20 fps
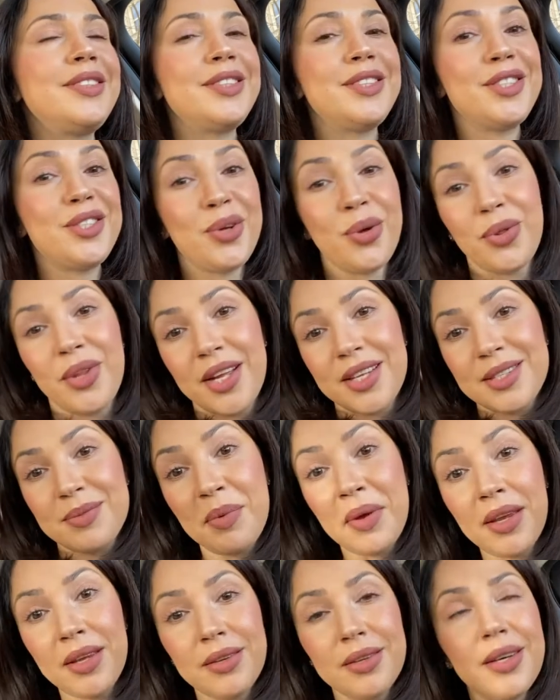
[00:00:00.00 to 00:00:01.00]
So that's
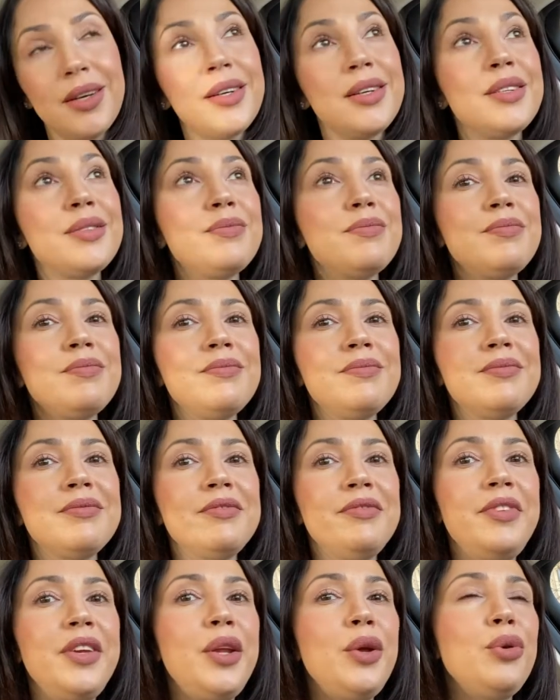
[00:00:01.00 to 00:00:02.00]
my
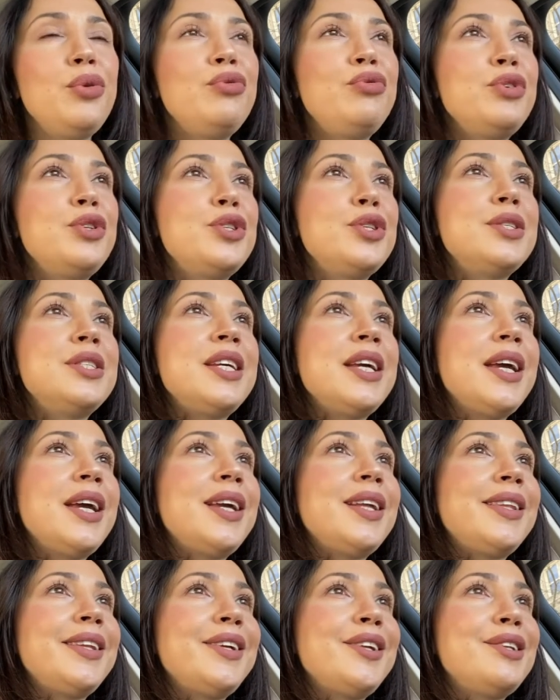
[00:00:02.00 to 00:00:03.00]
video for
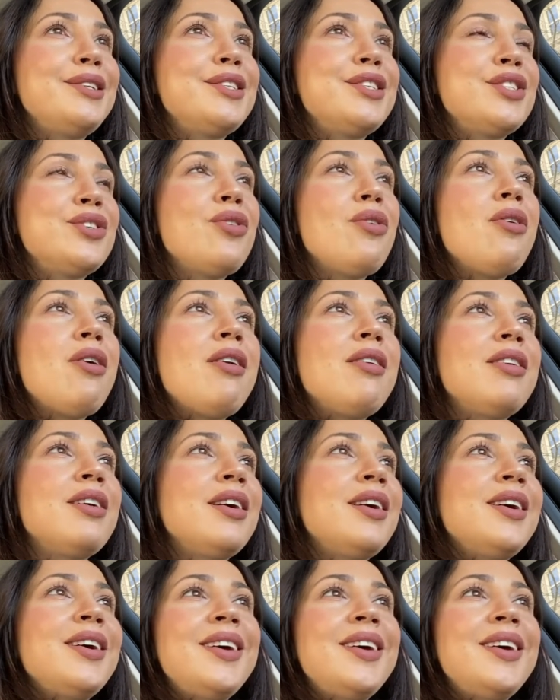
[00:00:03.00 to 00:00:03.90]
today, little talk.